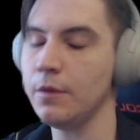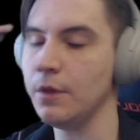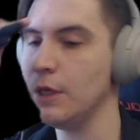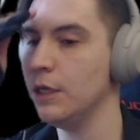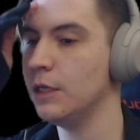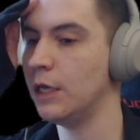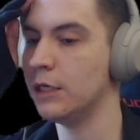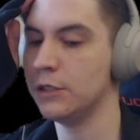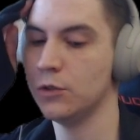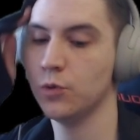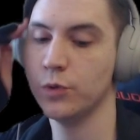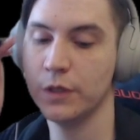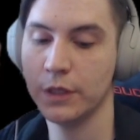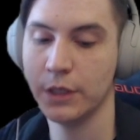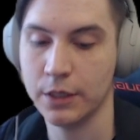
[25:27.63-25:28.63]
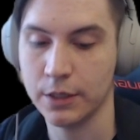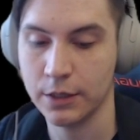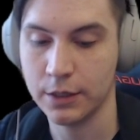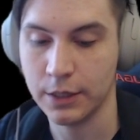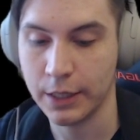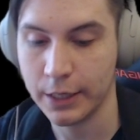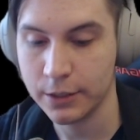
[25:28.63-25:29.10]
Doesn't really
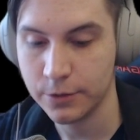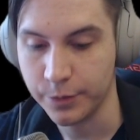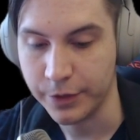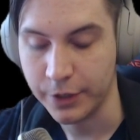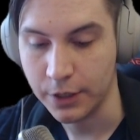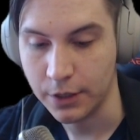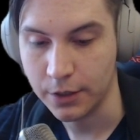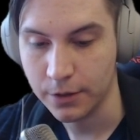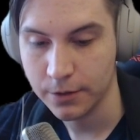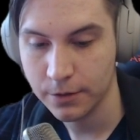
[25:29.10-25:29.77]
let me